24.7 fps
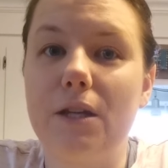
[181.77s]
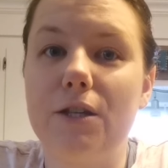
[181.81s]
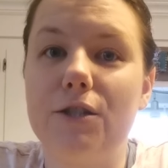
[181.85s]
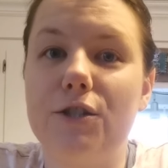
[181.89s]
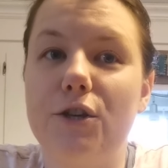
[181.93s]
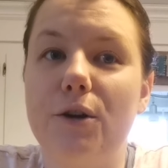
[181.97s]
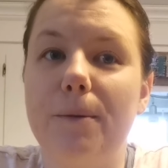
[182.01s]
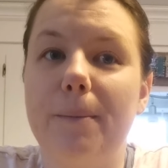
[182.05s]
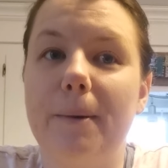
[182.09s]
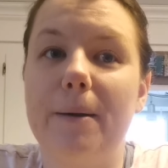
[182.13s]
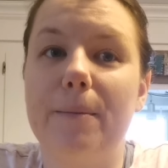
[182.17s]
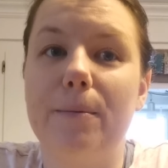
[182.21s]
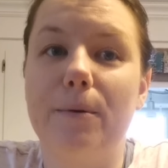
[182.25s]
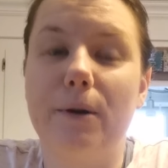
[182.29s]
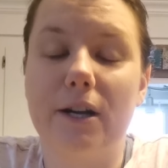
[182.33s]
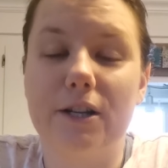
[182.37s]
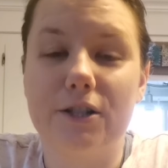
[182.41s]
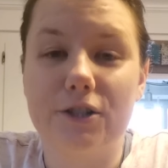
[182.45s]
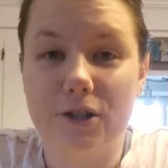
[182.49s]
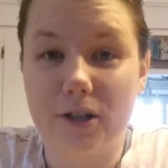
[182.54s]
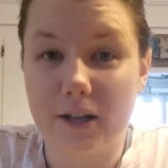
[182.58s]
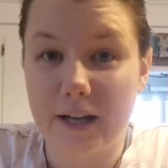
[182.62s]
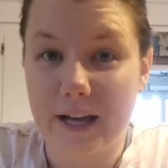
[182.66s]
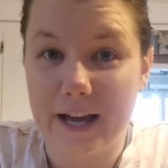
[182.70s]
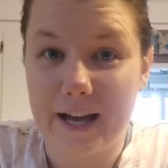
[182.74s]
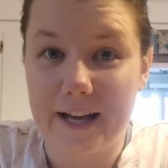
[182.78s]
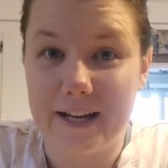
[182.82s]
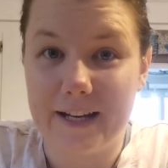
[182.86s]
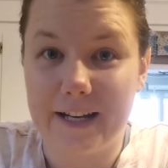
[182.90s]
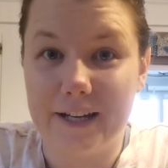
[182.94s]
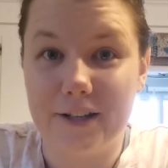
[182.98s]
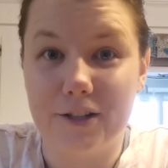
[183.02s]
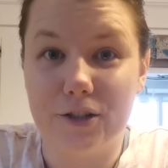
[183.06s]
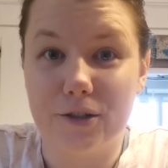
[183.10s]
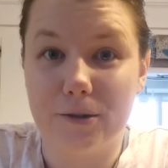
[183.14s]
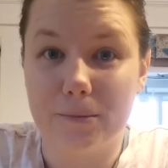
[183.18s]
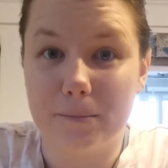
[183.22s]
So by pressure
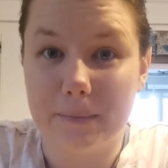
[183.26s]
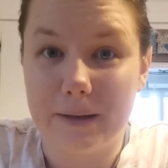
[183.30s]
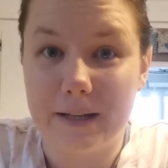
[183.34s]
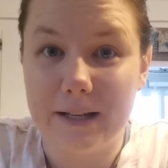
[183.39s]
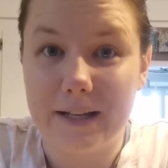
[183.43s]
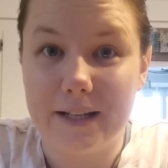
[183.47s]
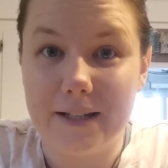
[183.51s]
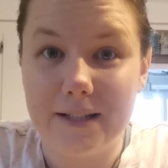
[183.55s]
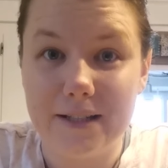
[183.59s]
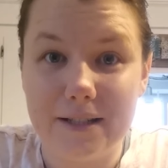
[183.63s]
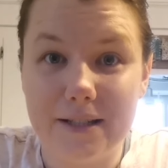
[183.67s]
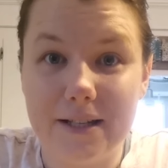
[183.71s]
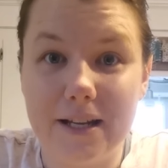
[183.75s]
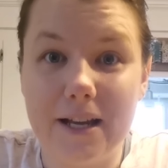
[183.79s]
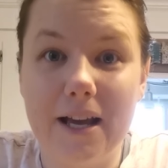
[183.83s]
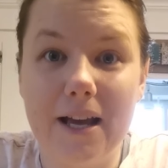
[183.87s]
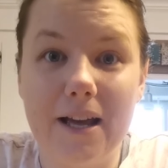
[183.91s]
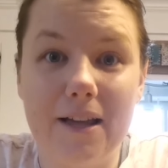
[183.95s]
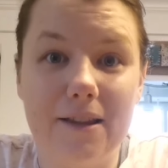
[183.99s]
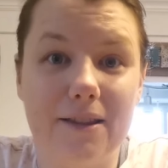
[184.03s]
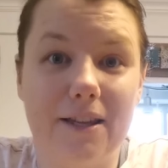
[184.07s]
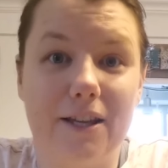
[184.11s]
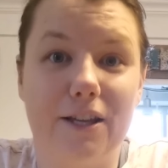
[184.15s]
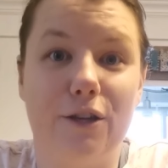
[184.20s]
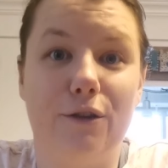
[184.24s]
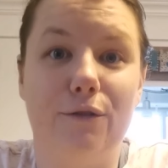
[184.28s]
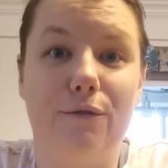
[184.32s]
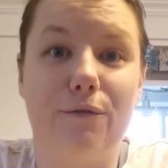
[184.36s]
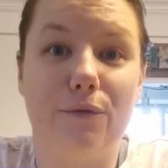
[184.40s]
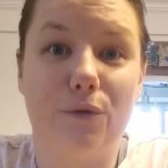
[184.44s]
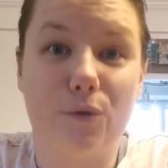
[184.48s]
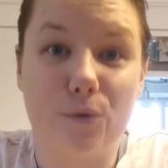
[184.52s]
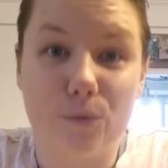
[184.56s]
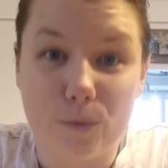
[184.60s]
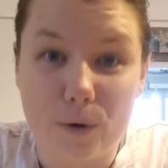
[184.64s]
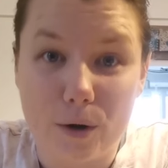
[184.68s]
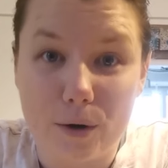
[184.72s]
canning your meat that
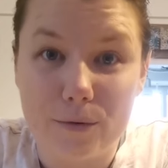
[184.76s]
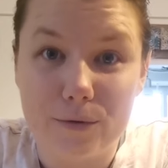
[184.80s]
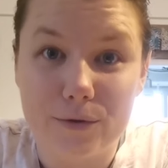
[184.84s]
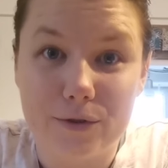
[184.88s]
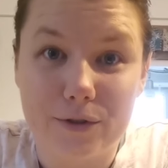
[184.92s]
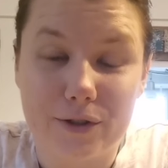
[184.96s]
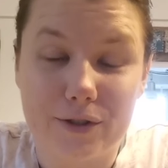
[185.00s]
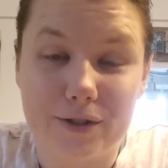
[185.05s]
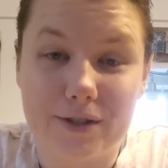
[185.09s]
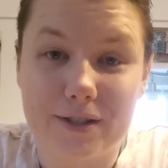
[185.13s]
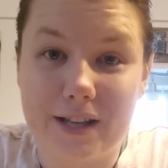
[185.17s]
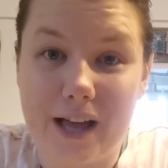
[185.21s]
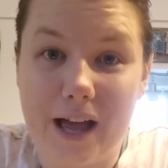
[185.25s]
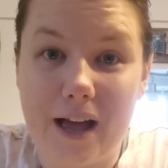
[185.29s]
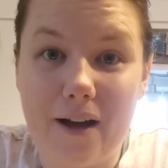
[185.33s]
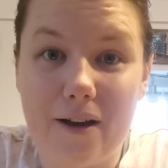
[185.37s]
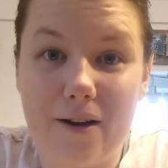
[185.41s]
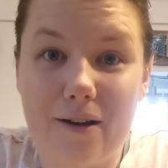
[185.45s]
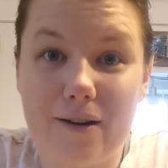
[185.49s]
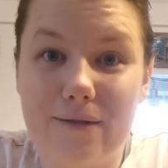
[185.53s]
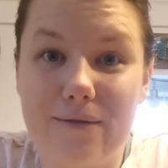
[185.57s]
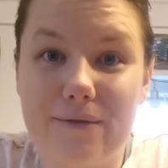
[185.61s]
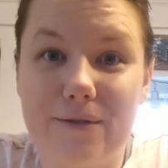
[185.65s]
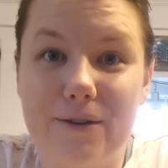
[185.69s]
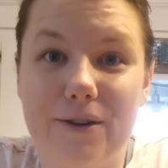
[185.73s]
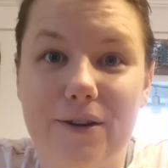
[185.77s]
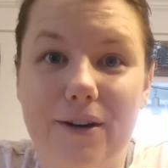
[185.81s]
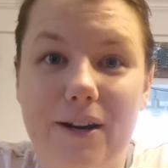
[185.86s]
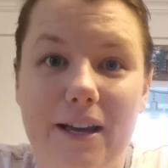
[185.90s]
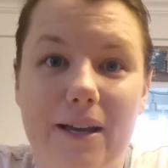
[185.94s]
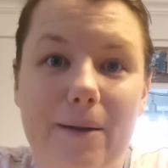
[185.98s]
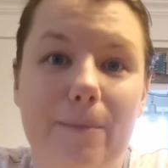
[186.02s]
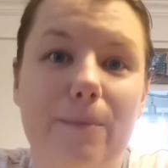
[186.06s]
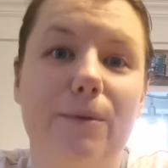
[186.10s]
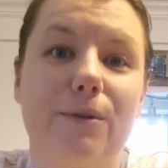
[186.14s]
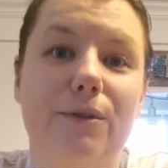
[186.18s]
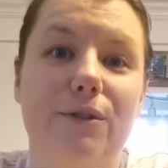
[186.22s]
you've grown yourself, you're
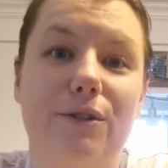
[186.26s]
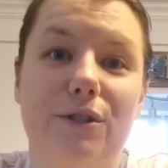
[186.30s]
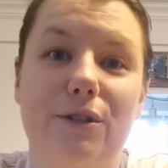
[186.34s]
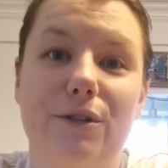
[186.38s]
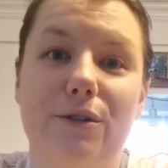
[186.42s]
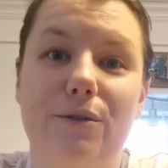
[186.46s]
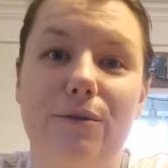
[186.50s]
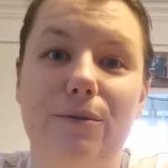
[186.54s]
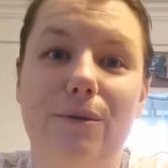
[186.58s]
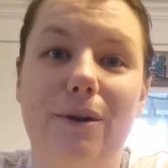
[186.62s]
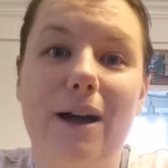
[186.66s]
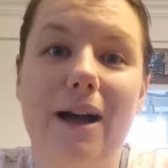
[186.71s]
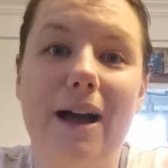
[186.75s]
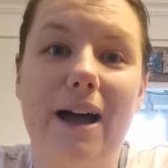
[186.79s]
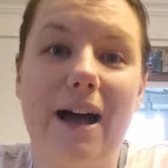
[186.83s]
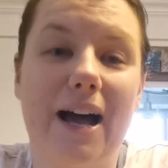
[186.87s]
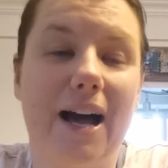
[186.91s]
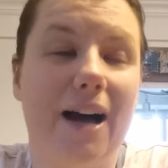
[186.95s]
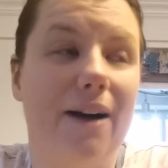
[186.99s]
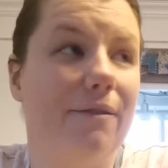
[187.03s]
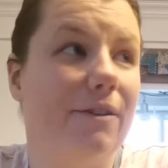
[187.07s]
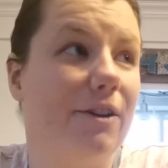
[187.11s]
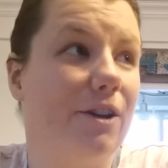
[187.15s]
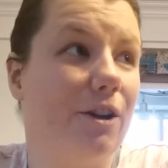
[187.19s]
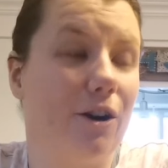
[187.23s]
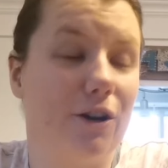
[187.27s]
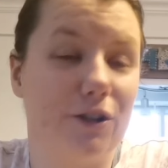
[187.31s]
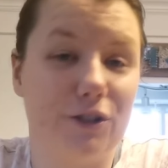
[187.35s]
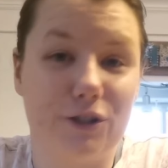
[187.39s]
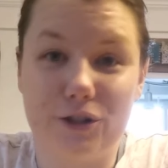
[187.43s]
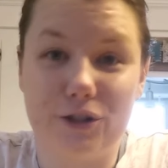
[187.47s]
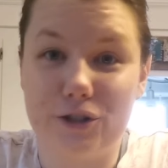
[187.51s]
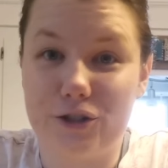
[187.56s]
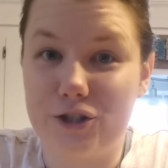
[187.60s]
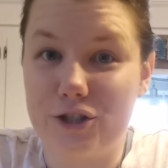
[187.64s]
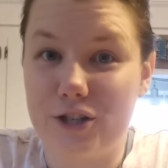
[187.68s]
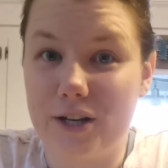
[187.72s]
able to have it on
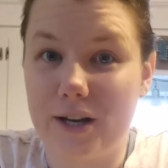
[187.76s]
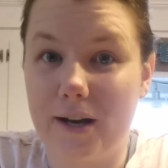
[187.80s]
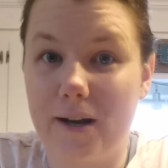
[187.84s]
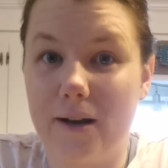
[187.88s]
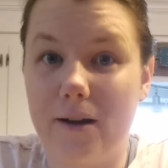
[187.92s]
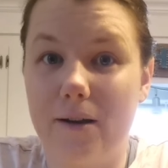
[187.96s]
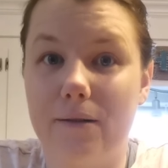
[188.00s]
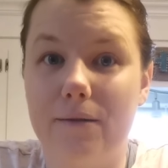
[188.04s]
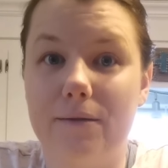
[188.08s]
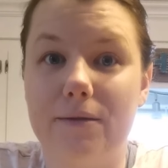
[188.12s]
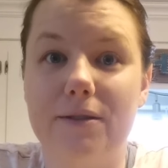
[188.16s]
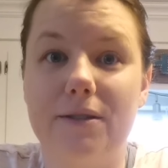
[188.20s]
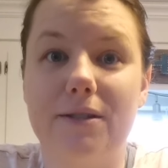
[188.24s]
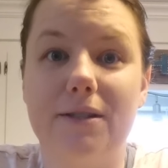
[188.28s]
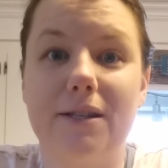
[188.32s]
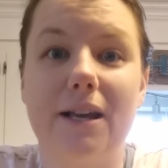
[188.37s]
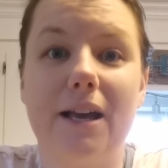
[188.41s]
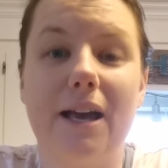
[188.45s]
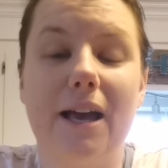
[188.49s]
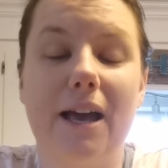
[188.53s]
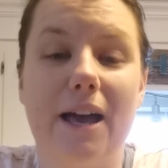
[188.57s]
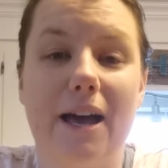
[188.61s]
your shelves.